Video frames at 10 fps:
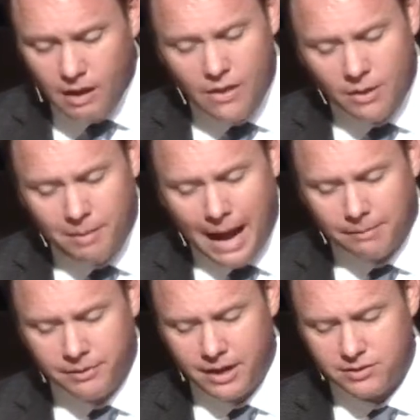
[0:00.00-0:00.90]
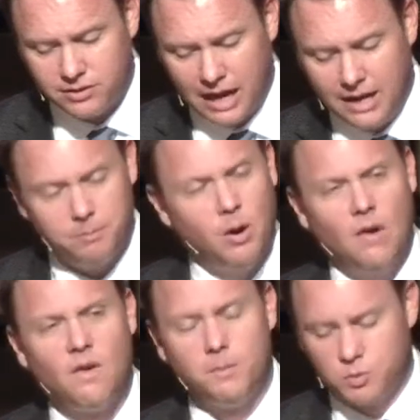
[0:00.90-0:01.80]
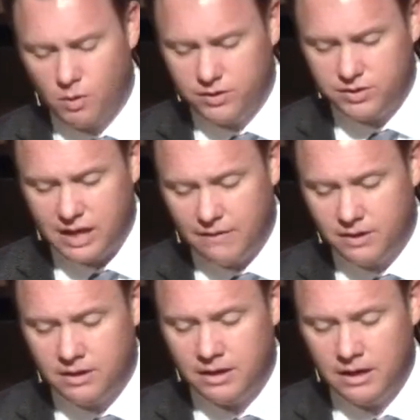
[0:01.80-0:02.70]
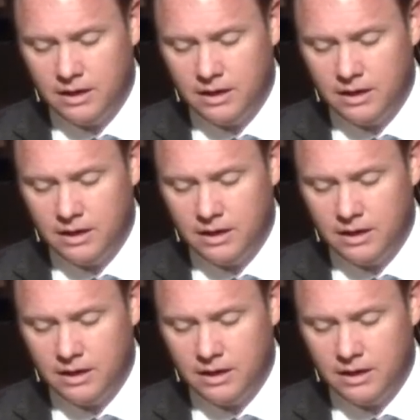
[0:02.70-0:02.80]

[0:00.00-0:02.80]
And the Bible does say in Proverbs 1 7,